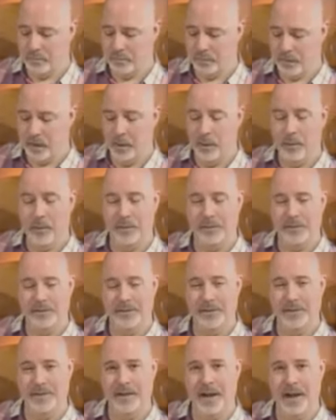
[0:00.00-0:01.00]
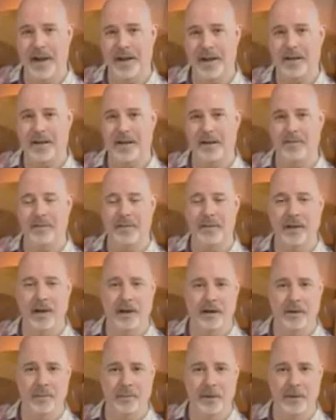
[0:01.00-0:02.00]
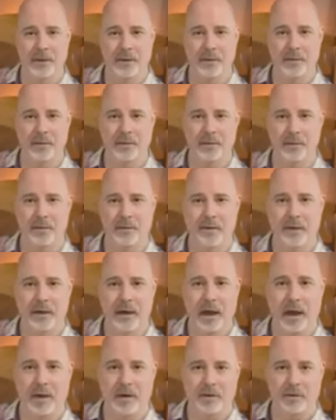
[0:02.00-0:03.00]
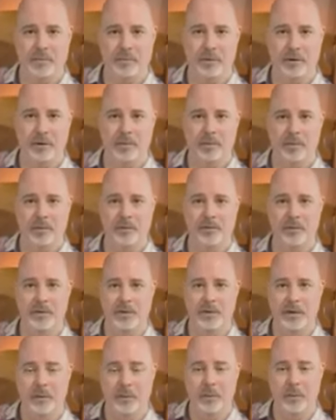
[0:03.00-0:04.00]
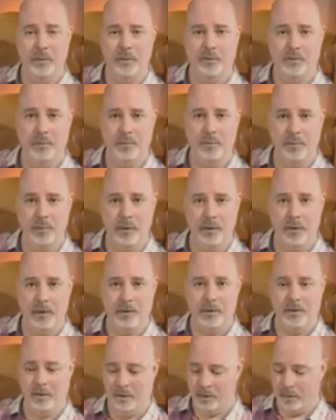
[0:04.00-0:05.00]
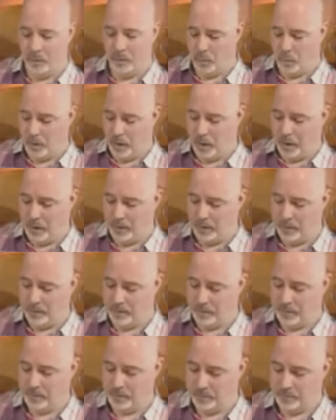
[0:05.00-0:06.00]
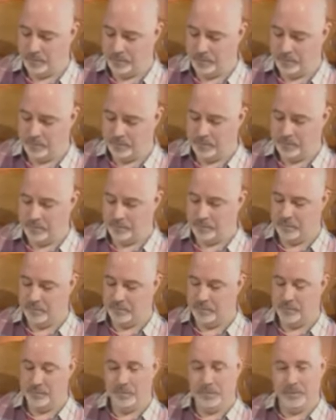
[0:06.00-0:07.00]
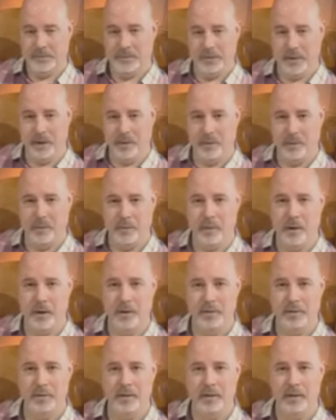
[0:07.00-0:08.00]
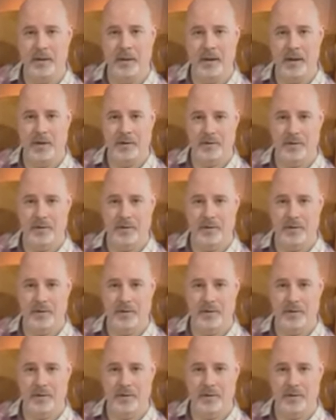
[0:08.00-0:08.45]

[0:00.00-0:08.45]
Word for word: It was an attack of the enemy, and its purpose was to bring wine, sour wine, and